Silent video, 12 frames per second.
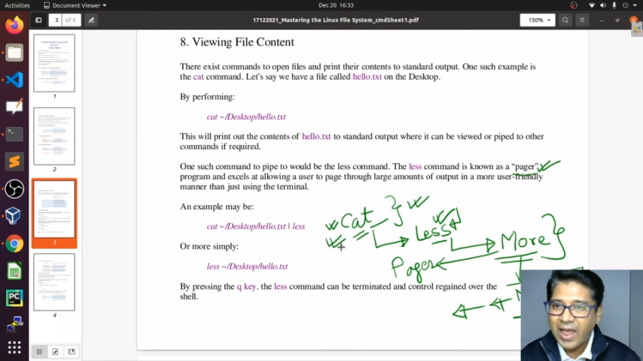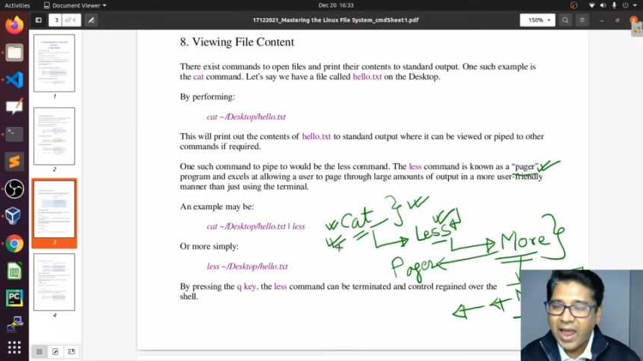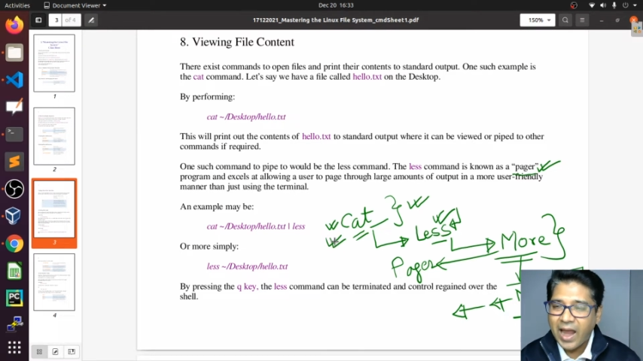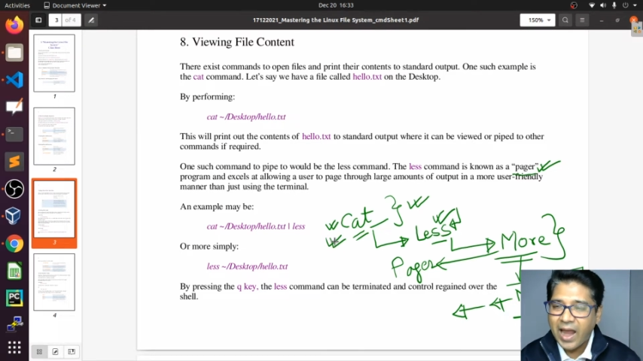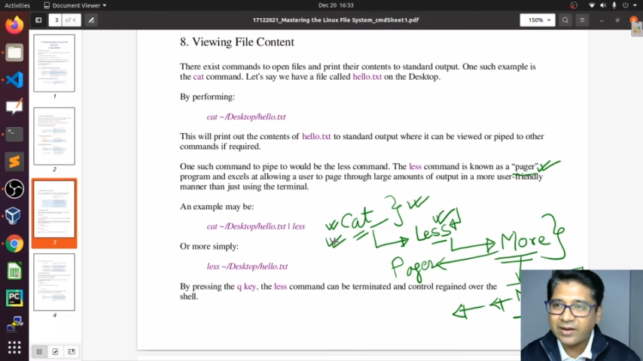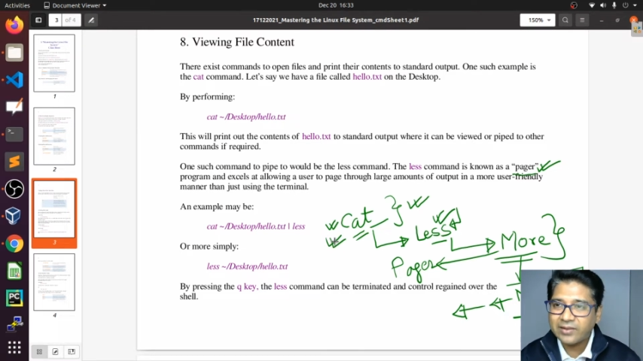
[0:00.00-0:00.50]

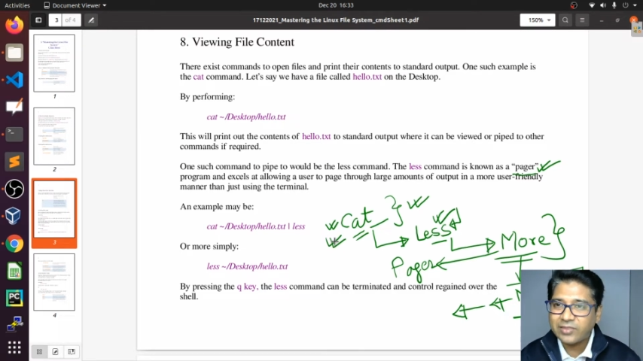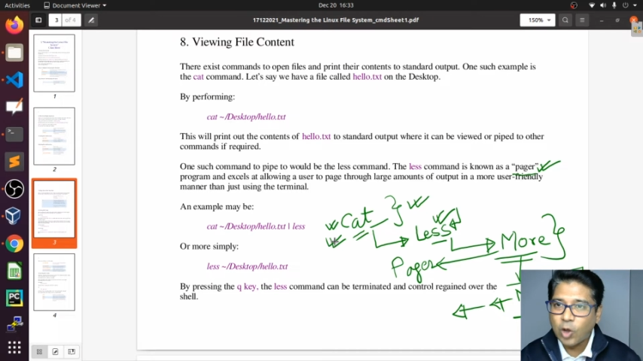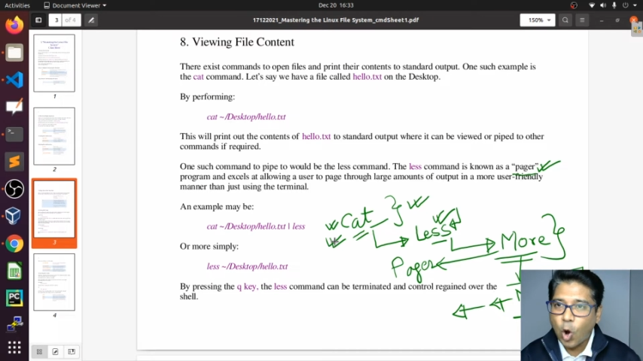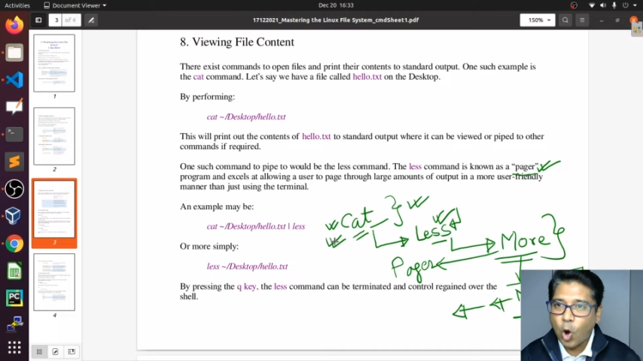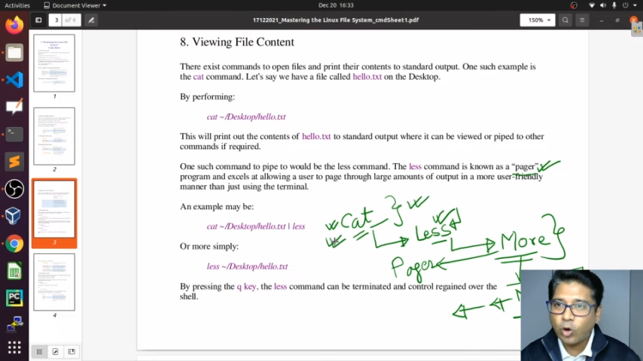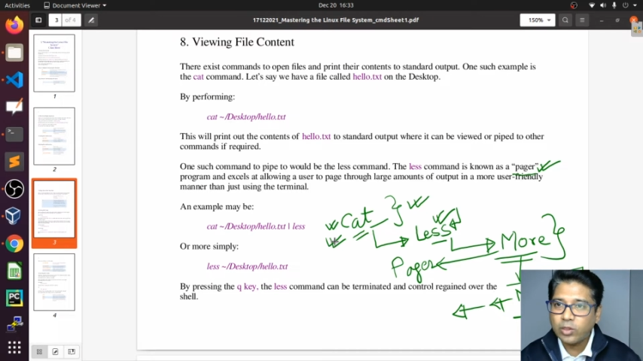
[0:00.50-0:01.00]
add
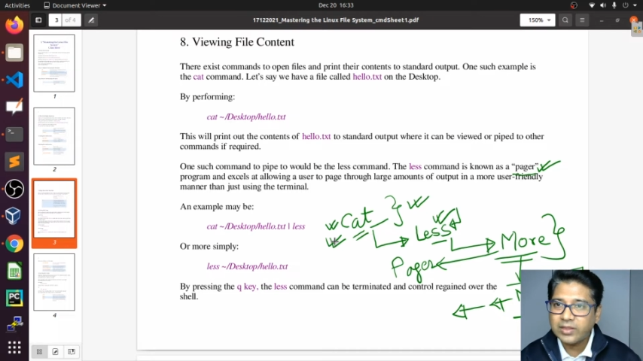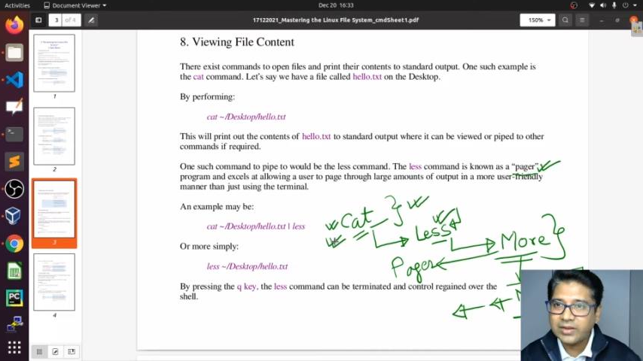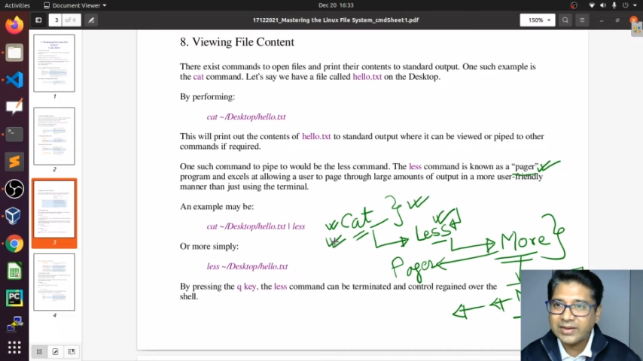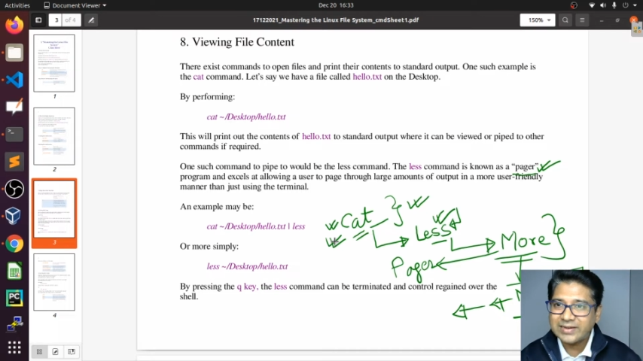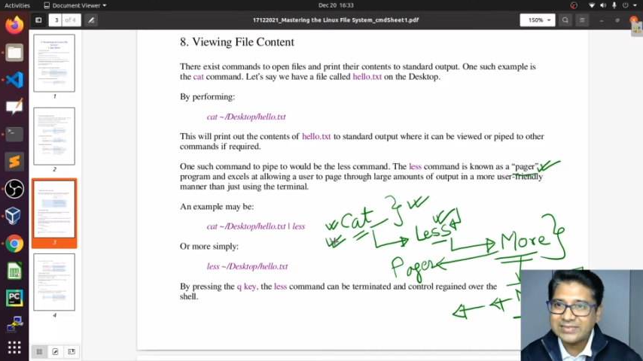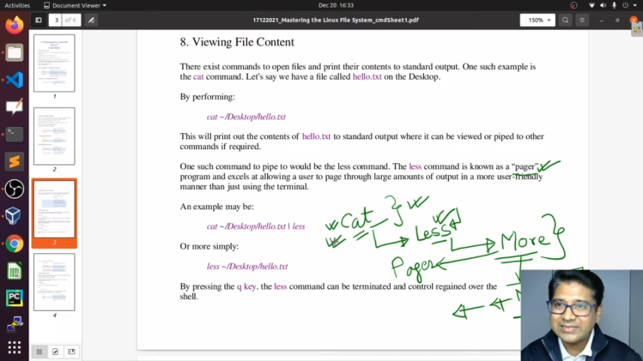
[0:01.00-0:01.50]
all the
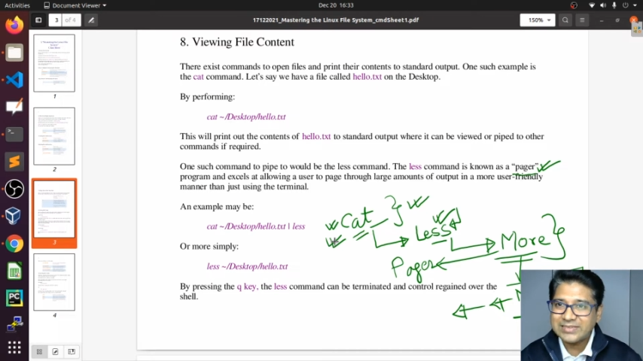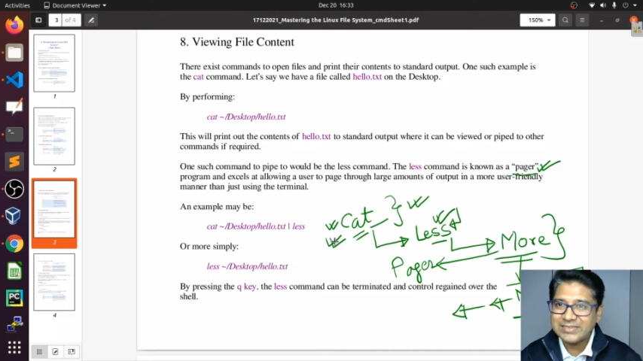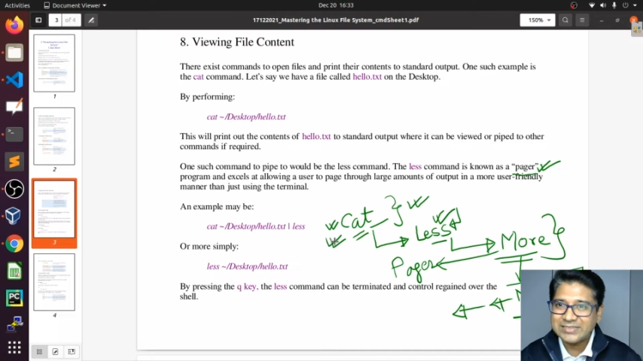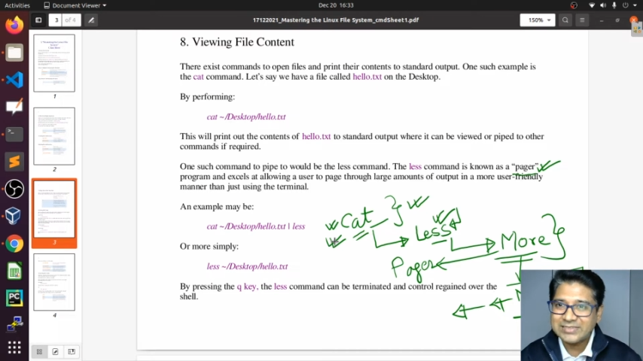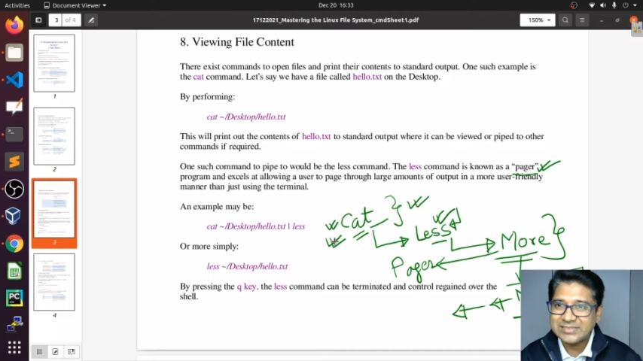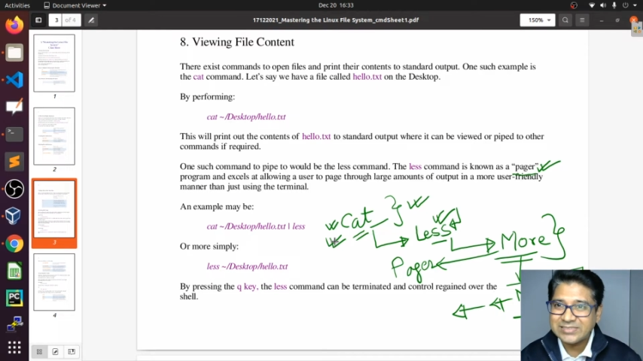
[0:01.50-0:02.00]

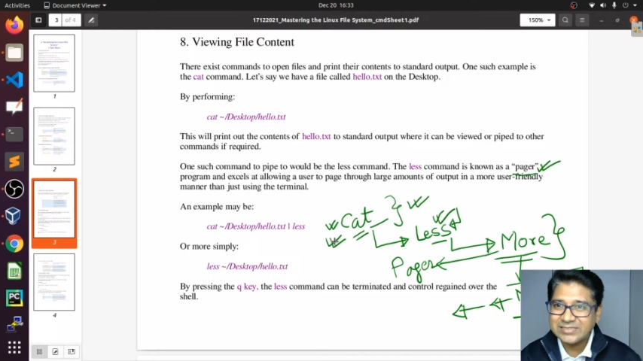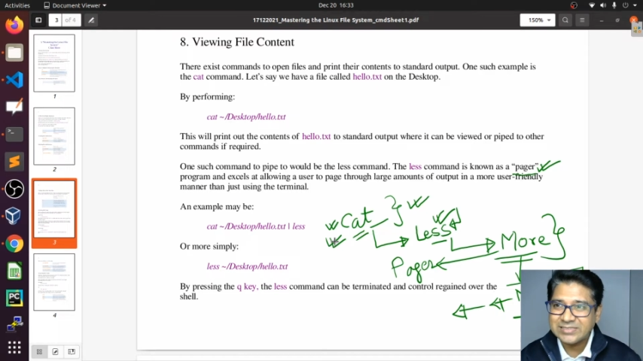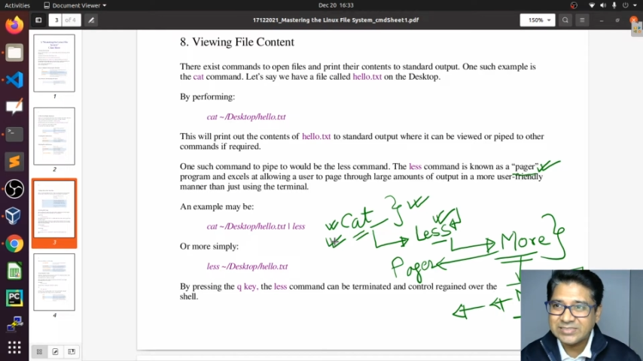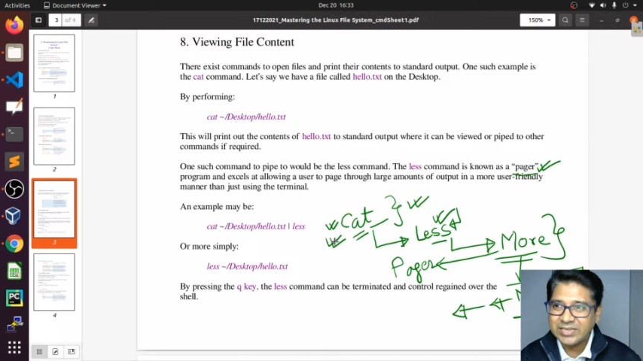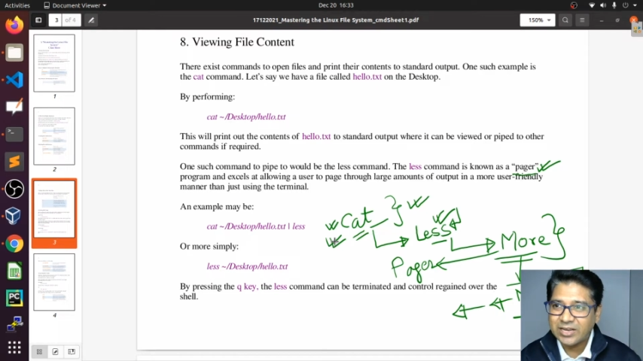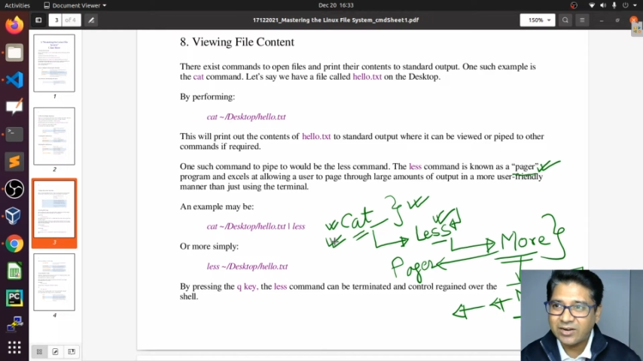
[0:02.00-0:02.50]
content in
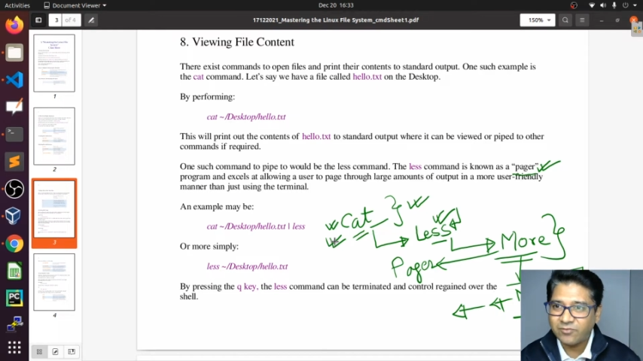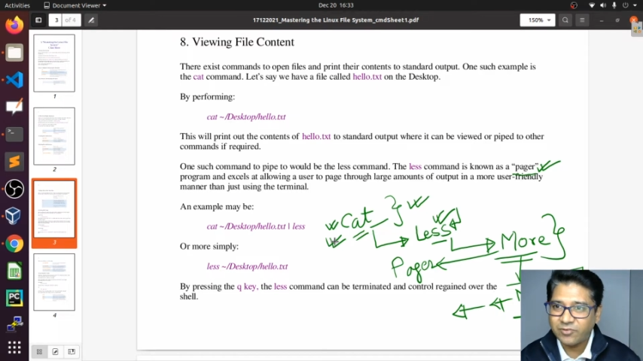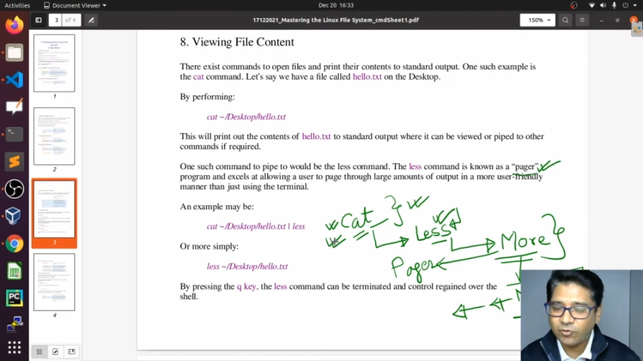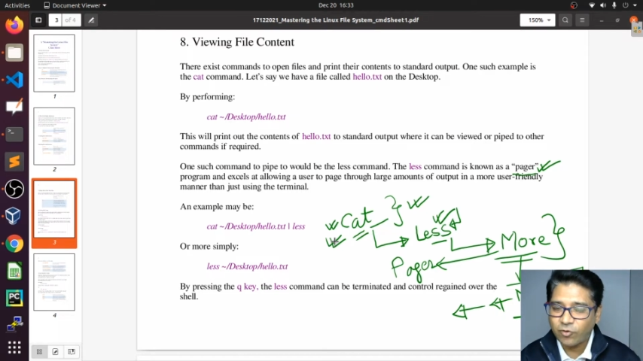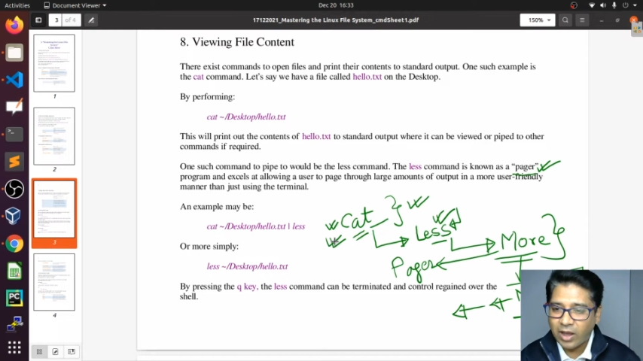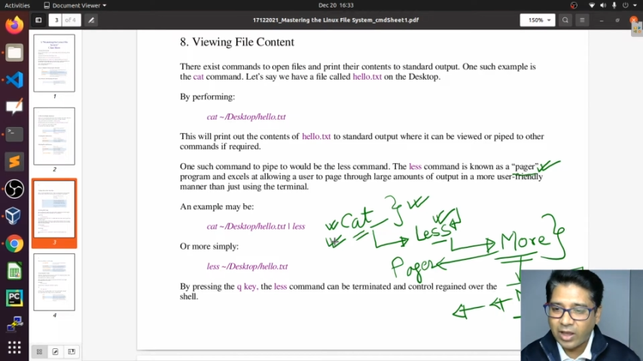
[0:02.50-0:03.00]
single
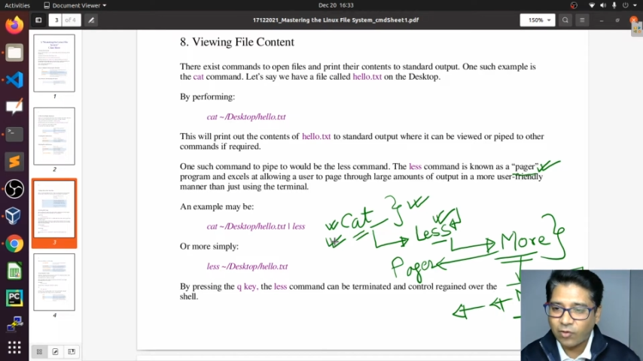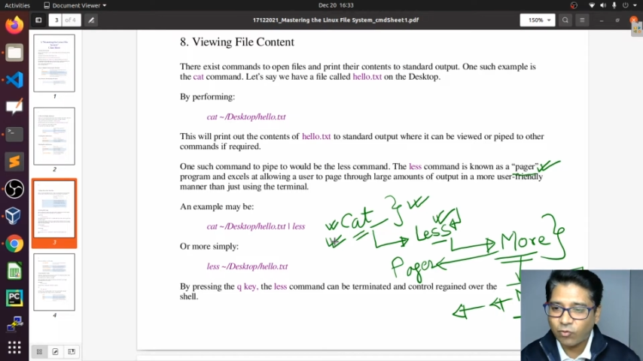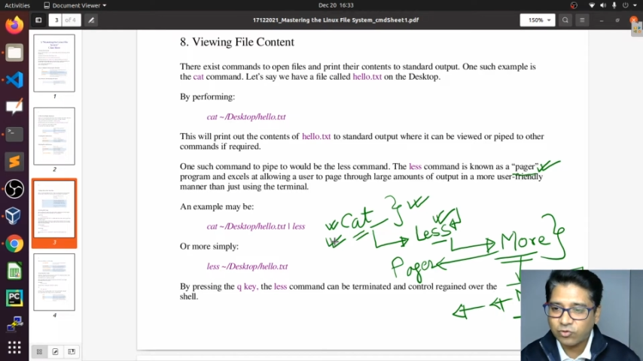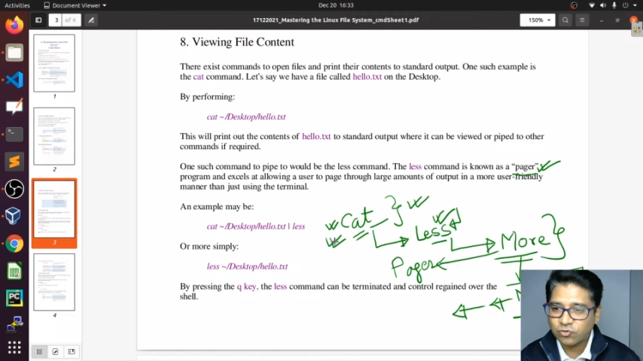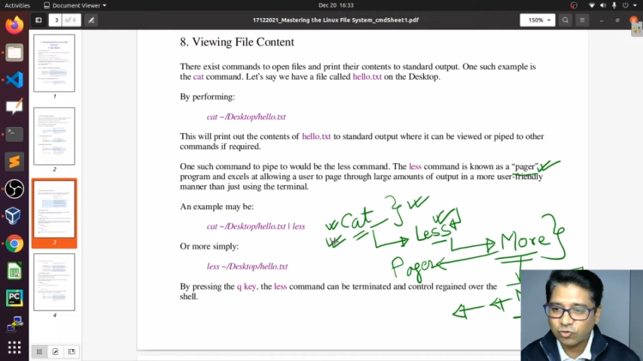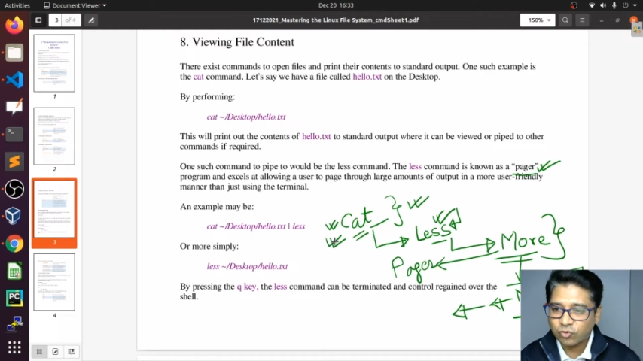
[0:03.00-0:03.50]
view. I will
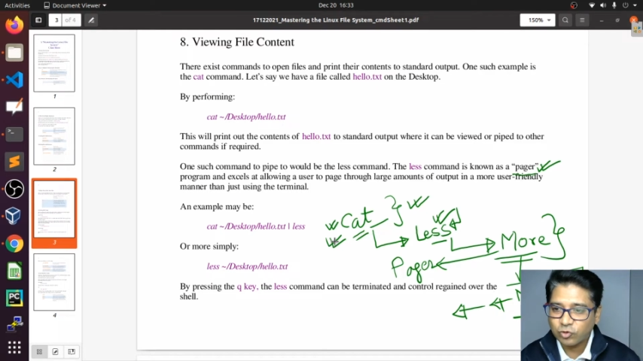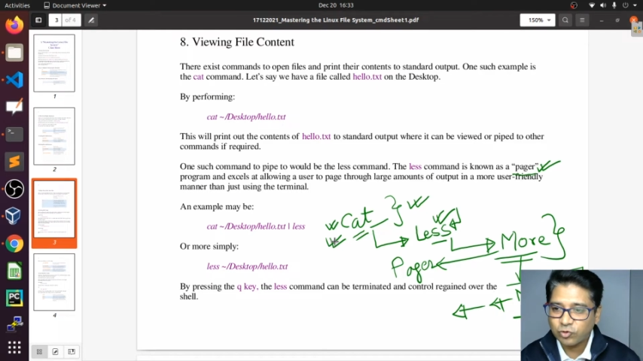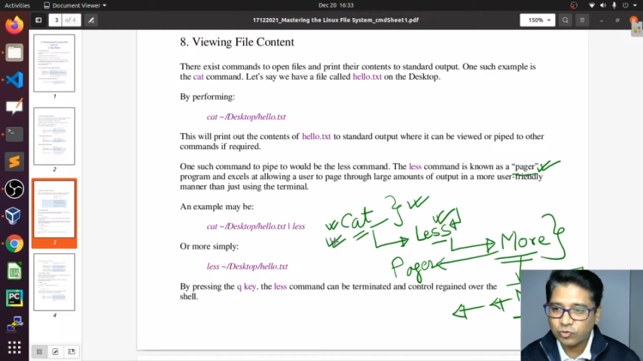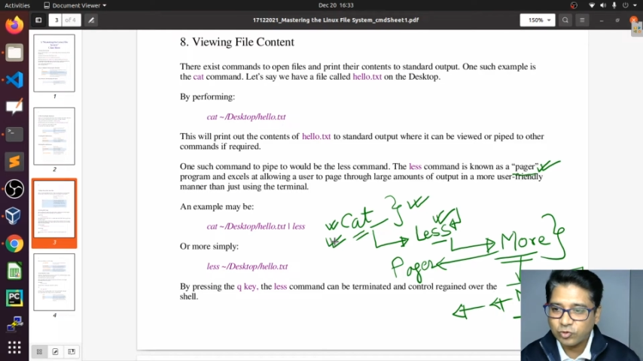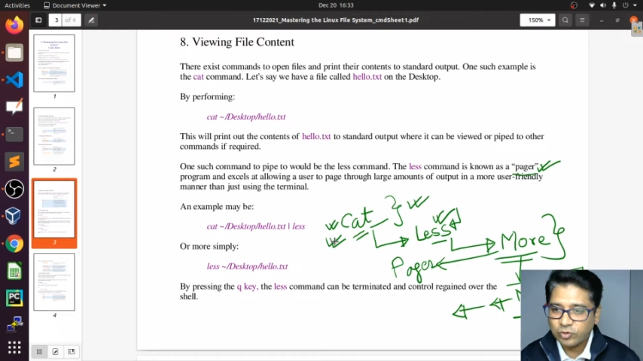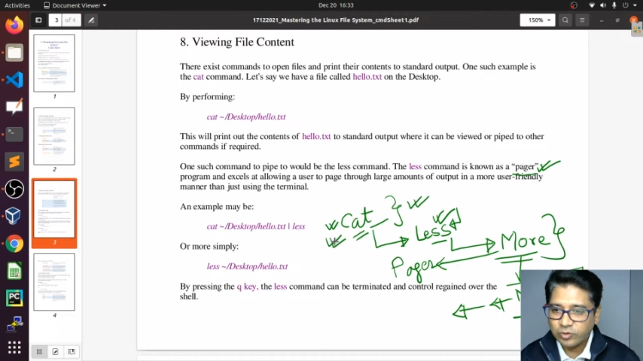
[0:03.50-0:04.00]
show you